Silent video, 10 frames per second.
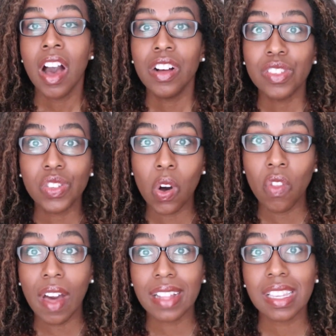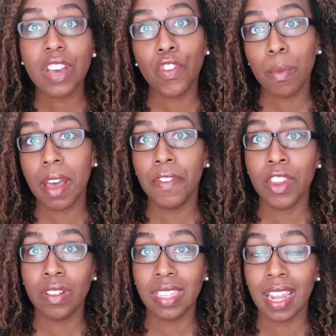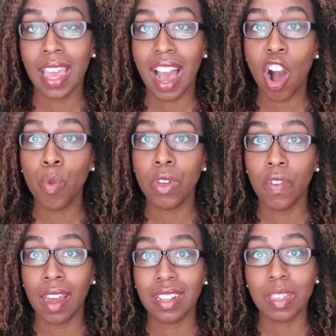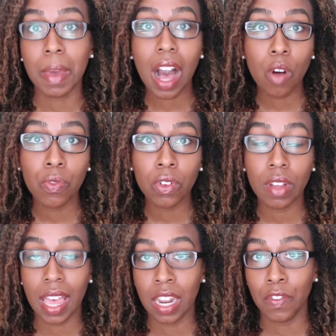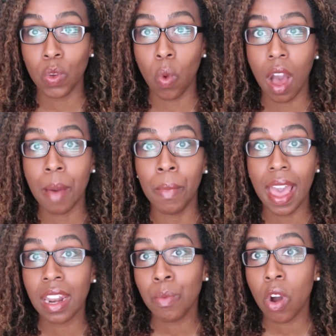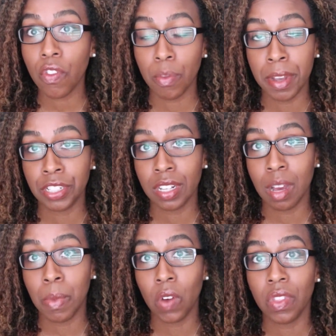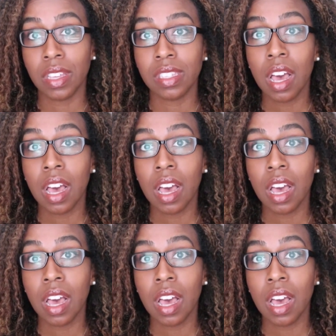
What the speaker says: So that's it for my video today. I hope you found it to be helpful, and if you want any more information about this